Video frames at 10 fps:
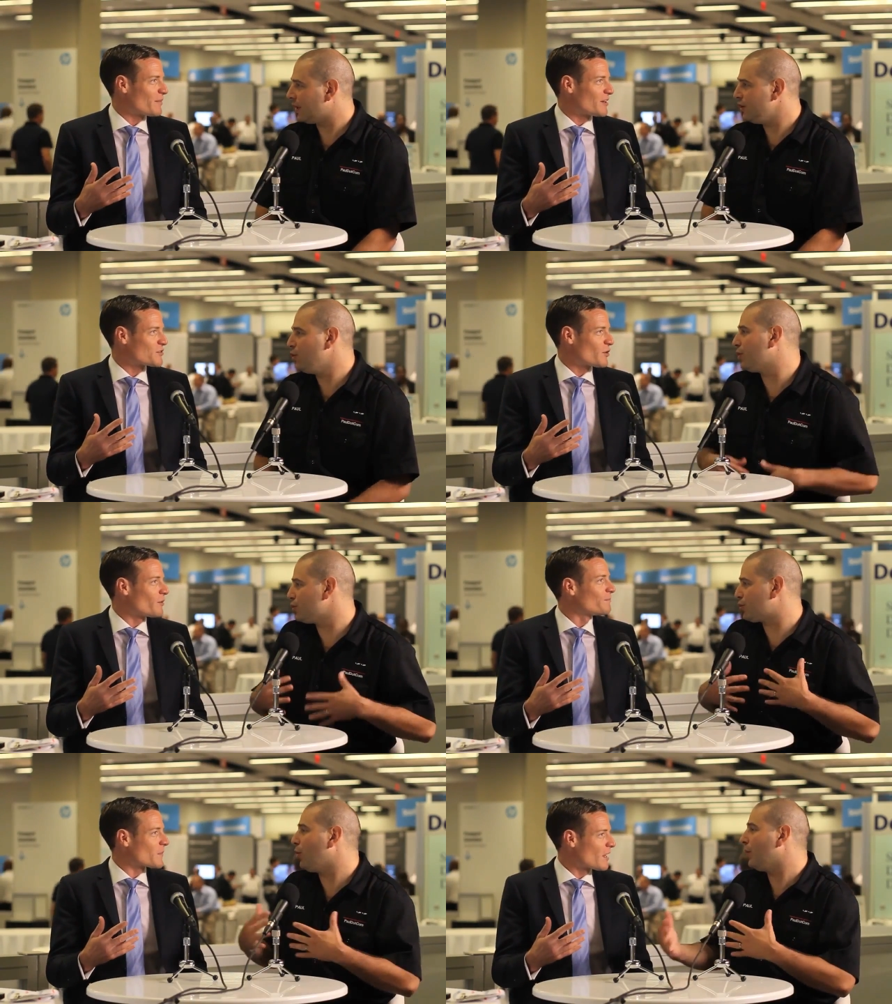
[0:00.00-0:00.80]
Speaker 1: And you so
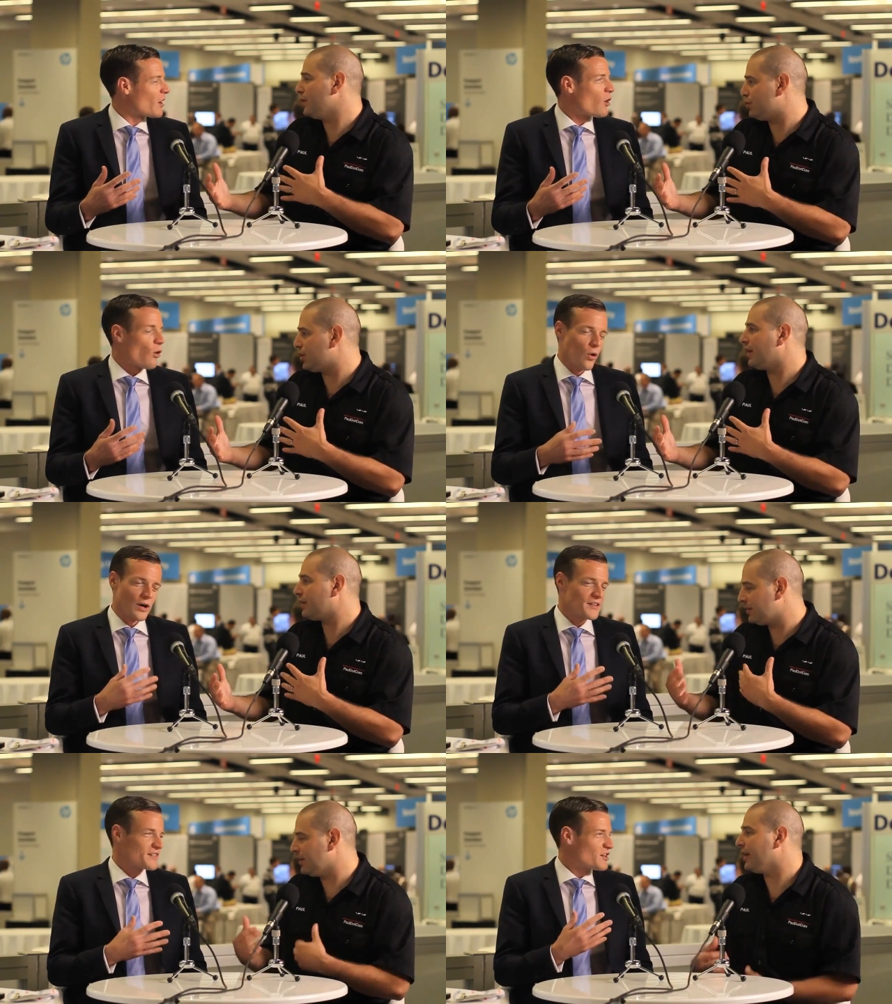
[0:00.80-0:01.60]
control what you share.
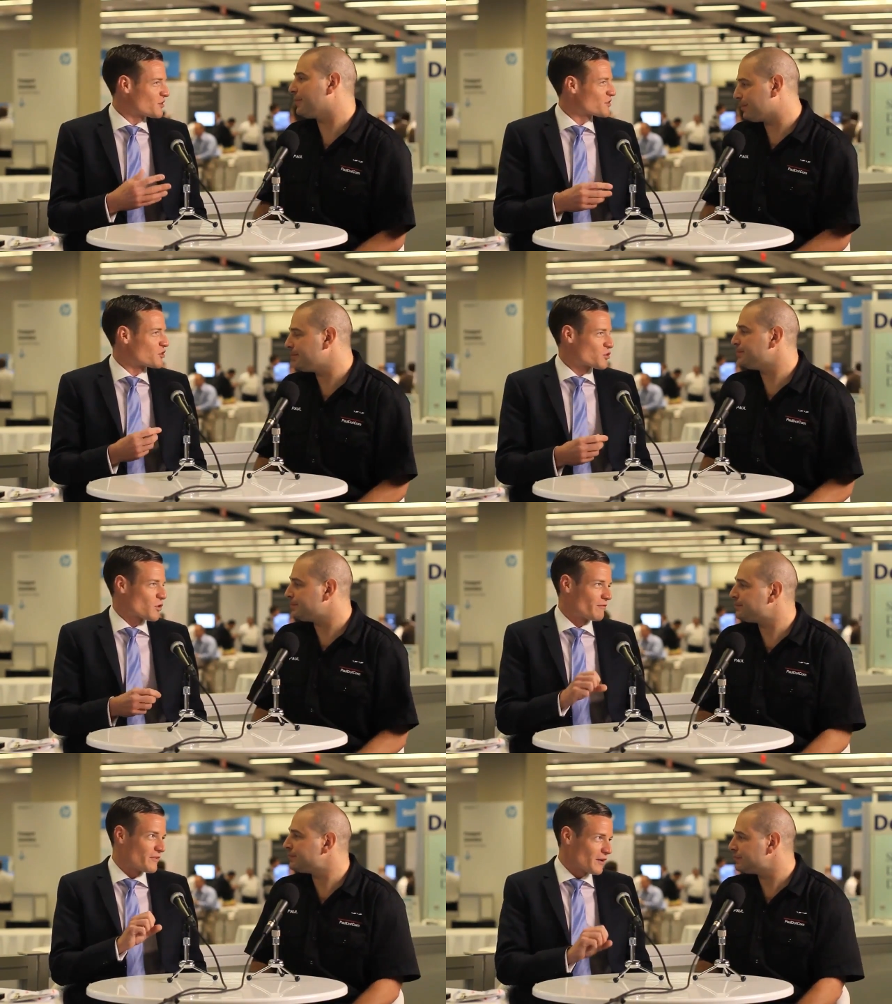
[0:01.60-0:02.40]
Organizations
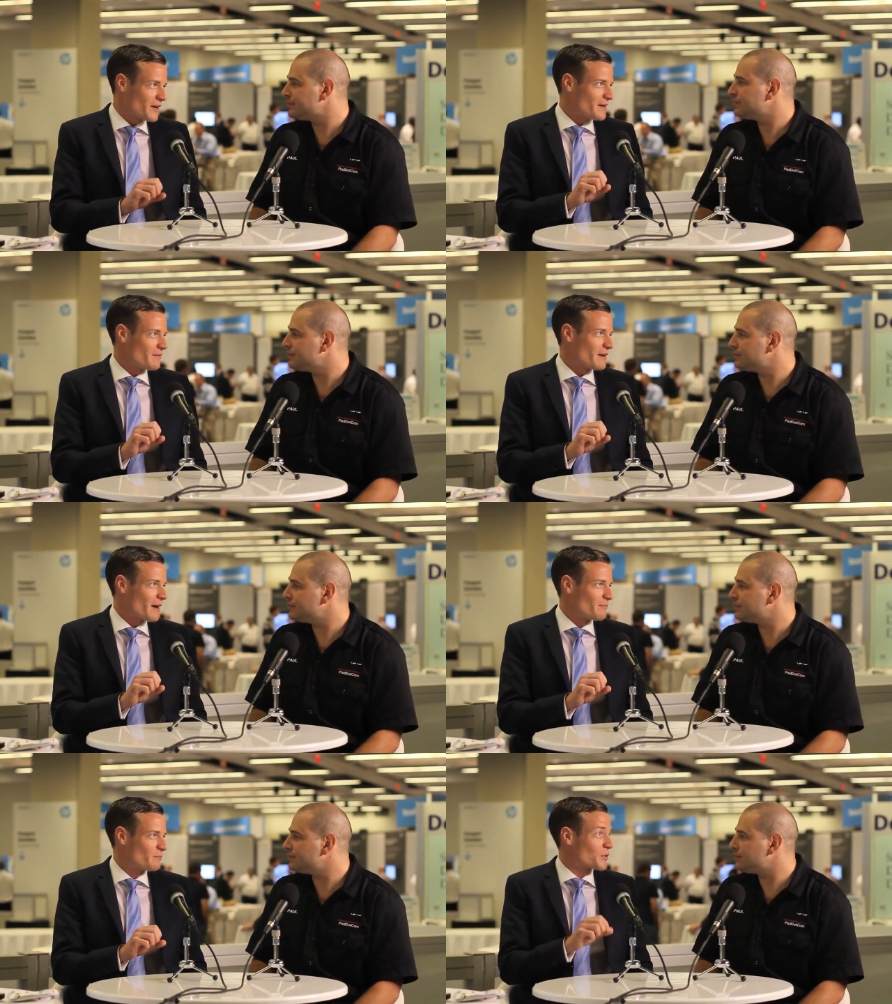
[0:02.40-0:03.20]
control very
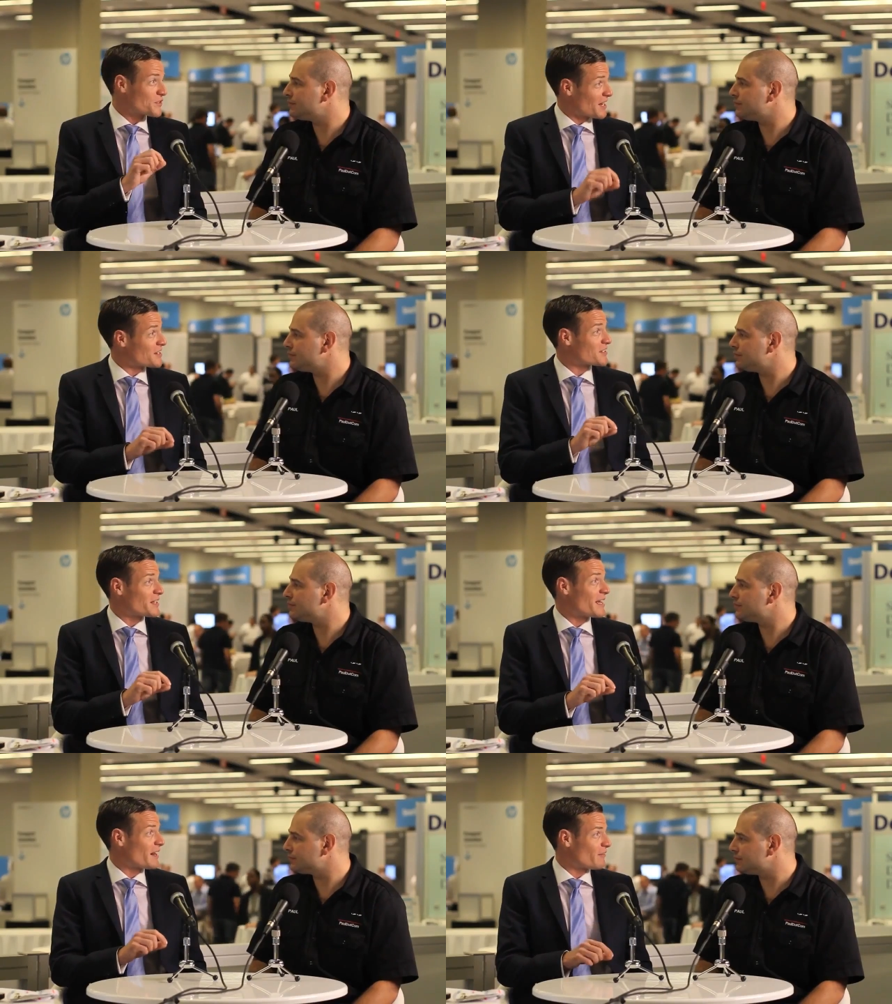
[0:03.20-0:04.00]
um,
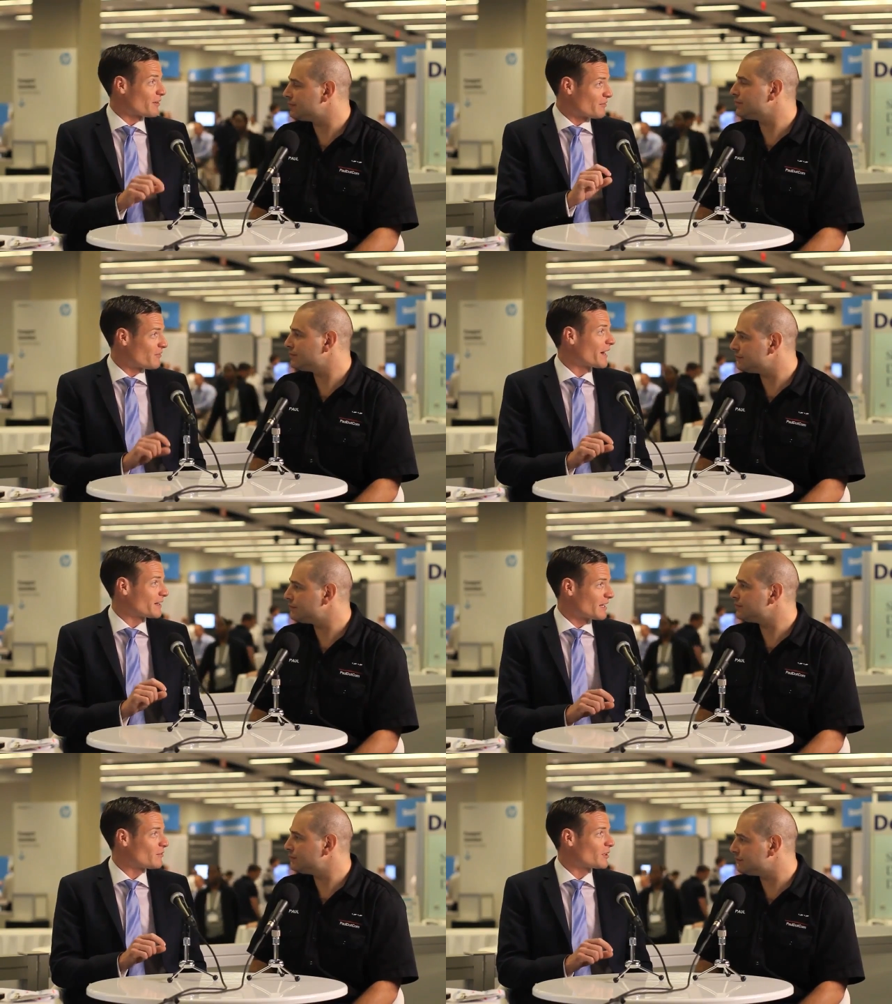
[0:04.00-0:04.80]
precisely and at a very
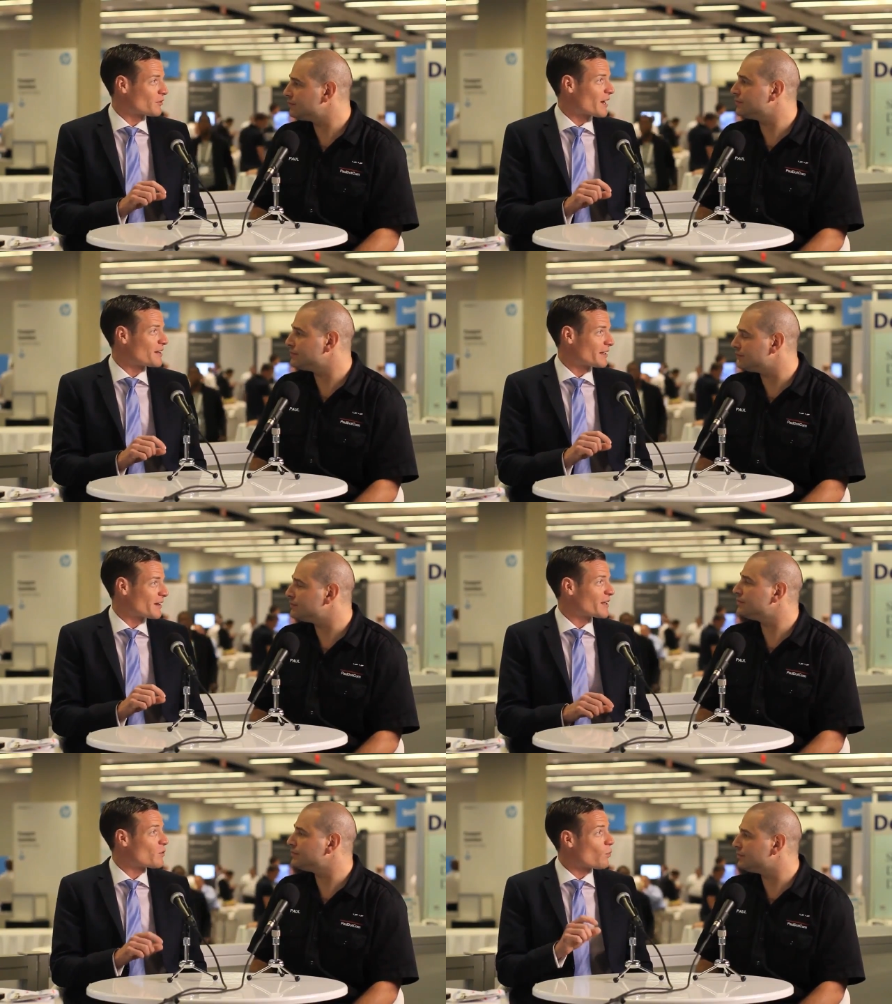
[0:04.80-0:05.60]
fine level of
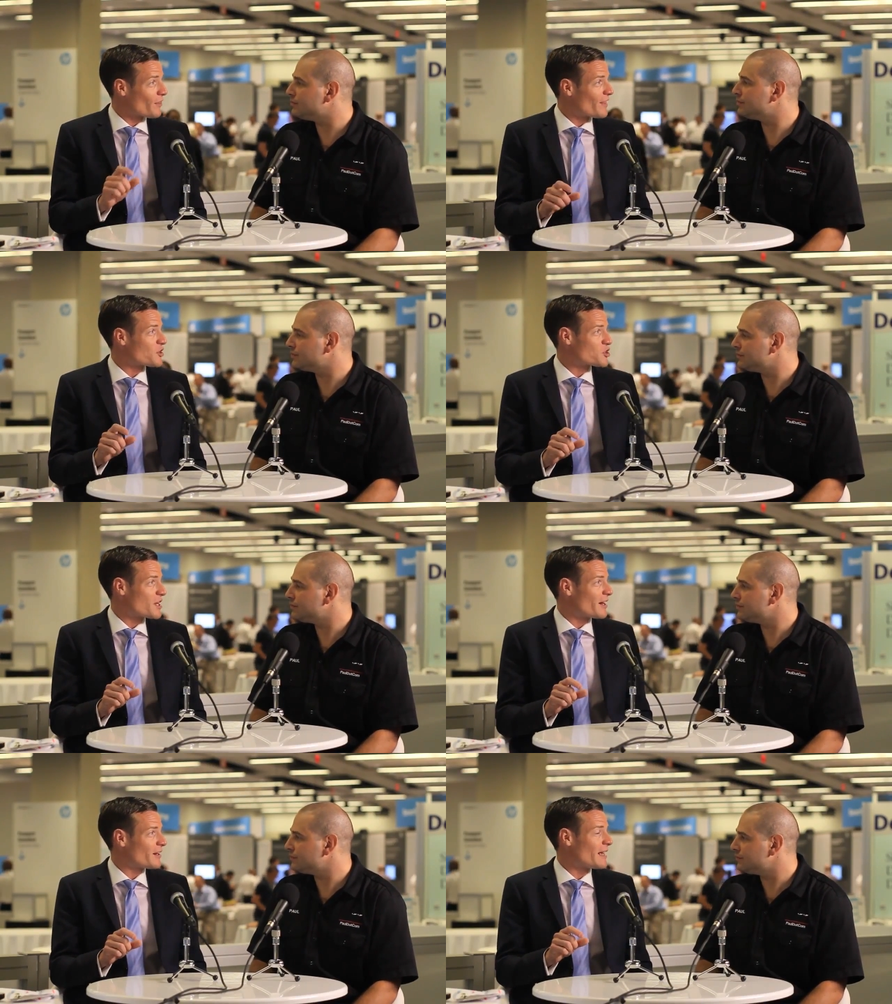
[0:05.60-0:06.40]
granularity what they
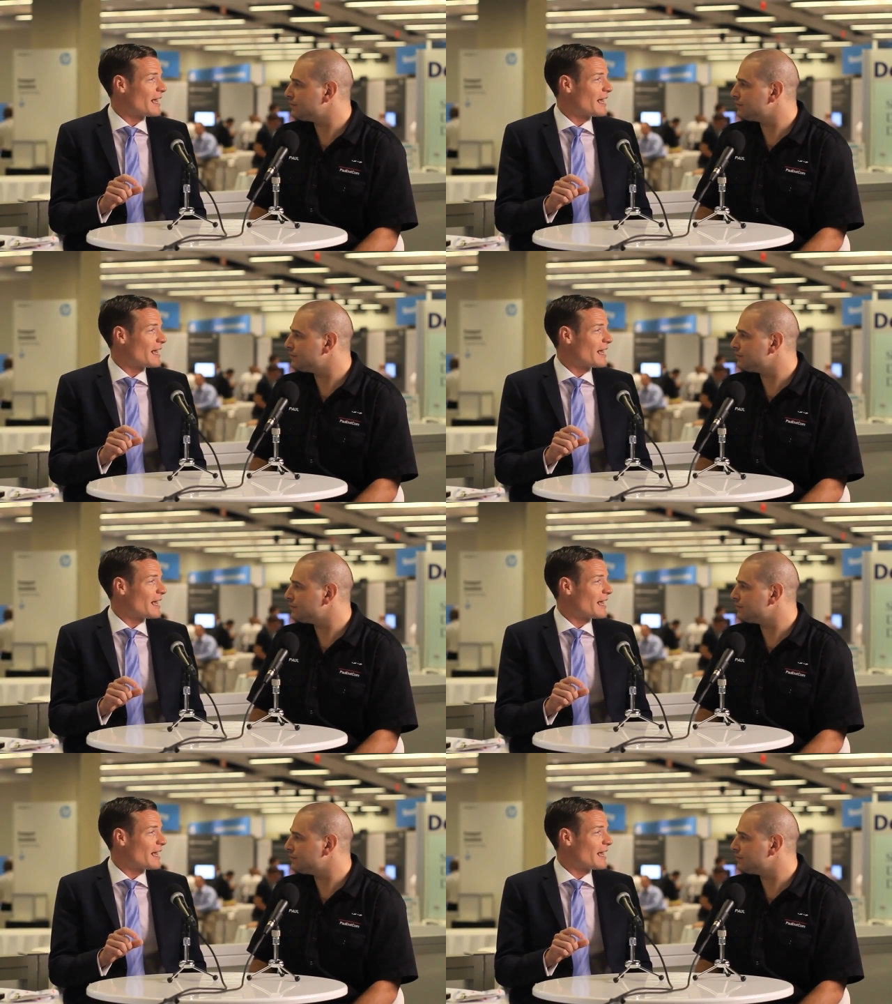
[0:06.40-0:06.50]
share.